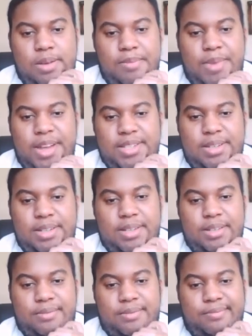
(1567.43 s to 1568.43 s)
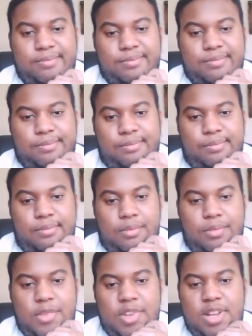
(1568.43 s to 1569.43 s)
Basically,
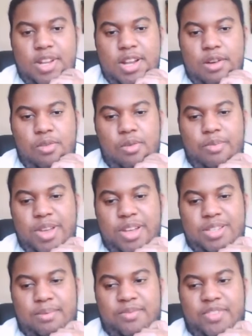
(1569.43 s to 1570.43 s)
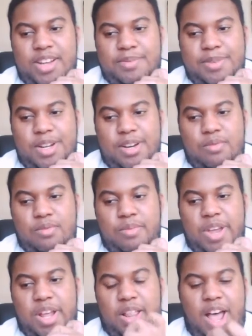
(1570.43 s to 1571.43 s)
there will be some fans, but there won't
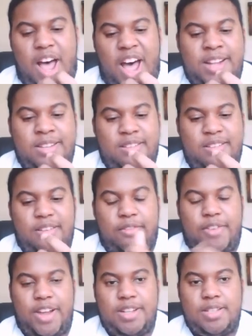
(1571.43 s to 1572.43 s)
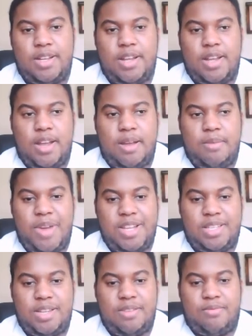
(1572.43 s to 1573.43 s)
be a lot of fans.
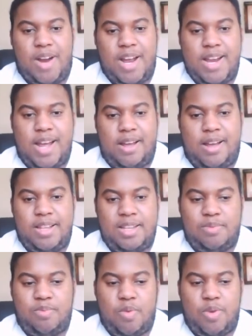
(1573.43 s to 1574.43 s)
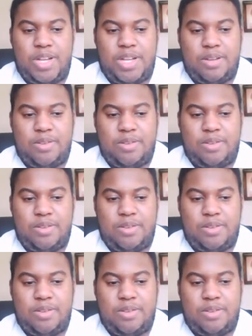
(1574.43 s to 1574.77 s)
Basically, right now, at this point,